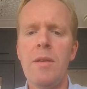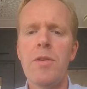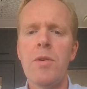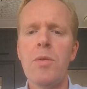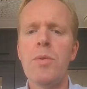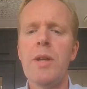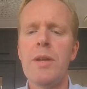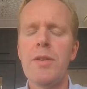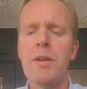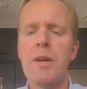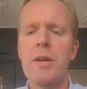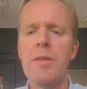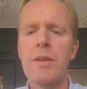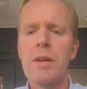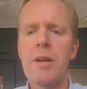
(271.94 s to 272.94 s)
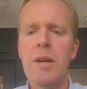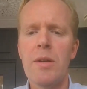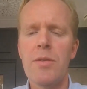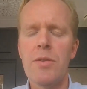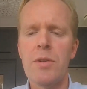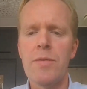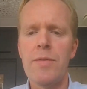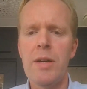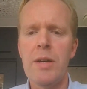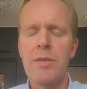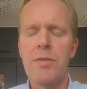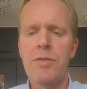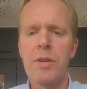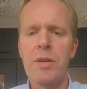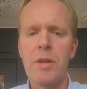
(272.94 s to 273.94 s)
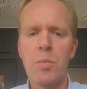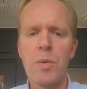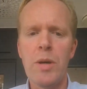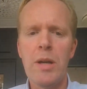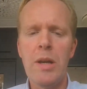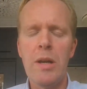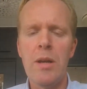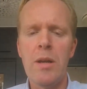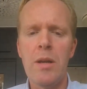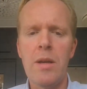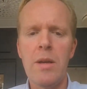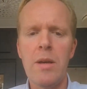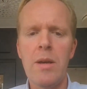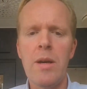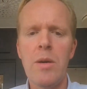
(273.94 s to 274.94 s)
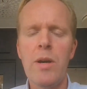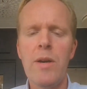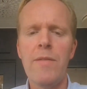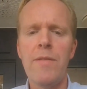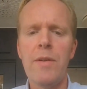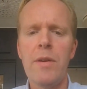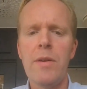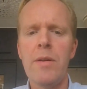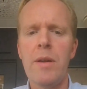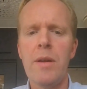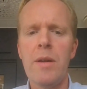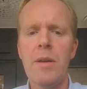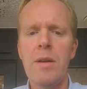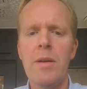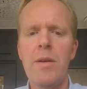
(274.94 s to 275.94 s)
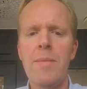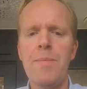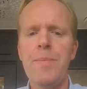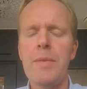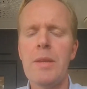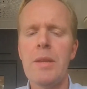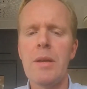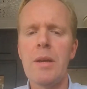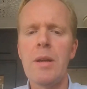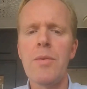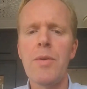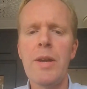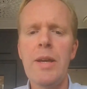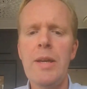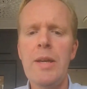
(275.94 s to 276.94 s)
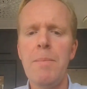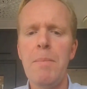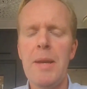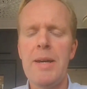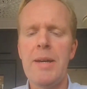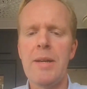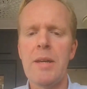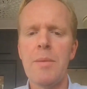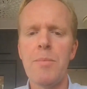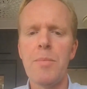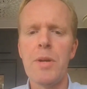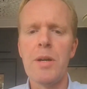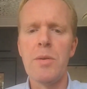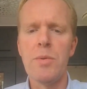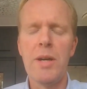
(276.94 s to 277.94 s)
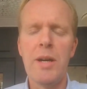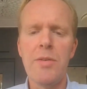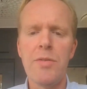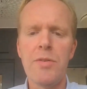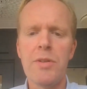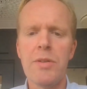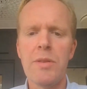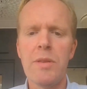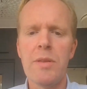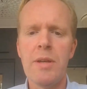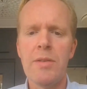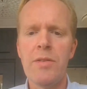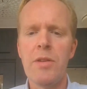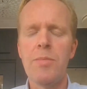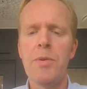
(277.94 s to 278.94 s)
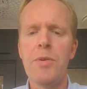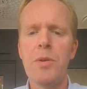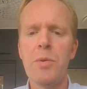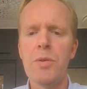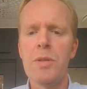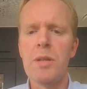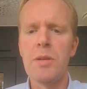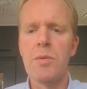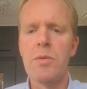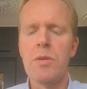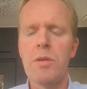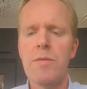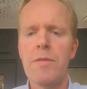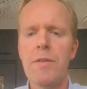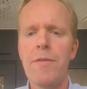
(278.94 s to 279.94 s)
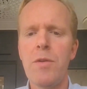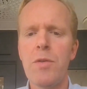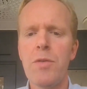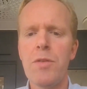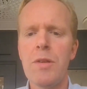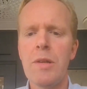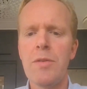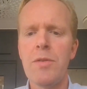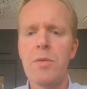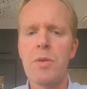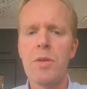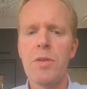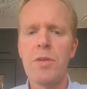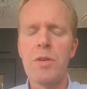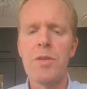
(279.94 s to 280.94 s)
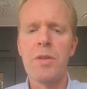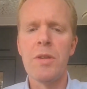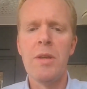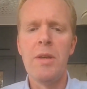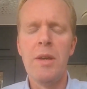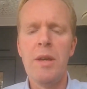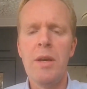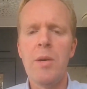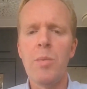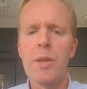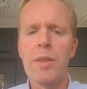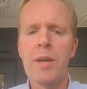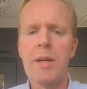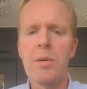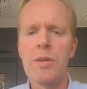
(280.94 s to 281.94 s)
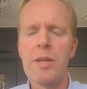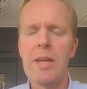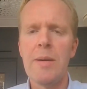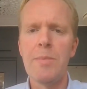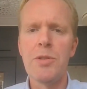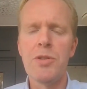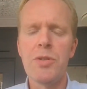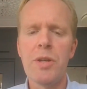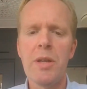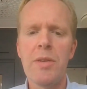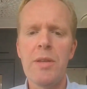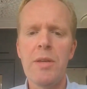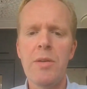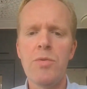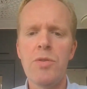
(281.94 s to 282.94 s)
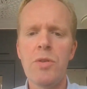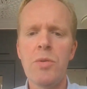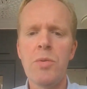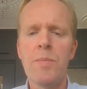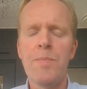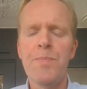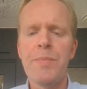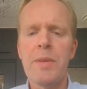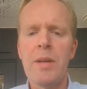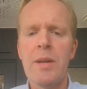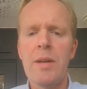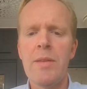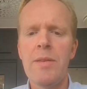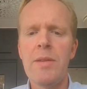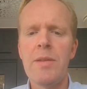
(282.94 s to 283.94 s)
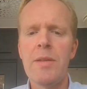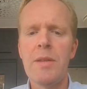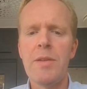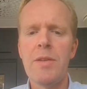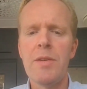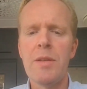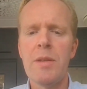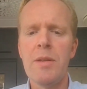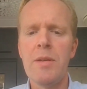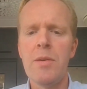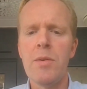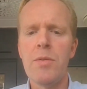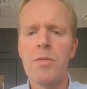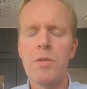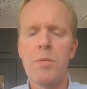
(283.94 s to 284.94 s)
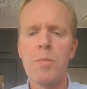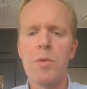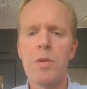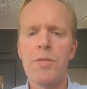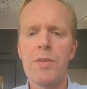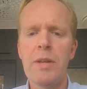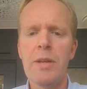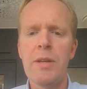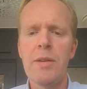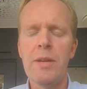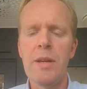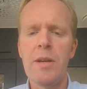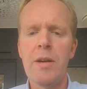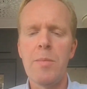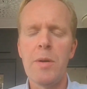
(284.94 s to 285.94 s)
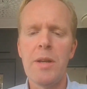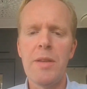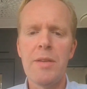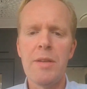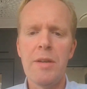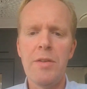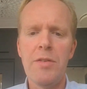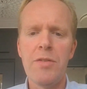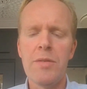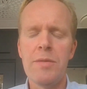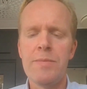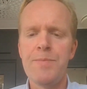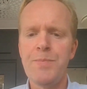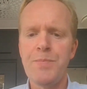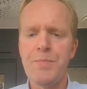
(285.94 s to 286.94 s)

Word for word: so does other colors of hydrogen as well. However, um, gray, black, and brown hydrogen, that is produced out of fossil sources and without capturing CO2, and this is not supporting decarbonization.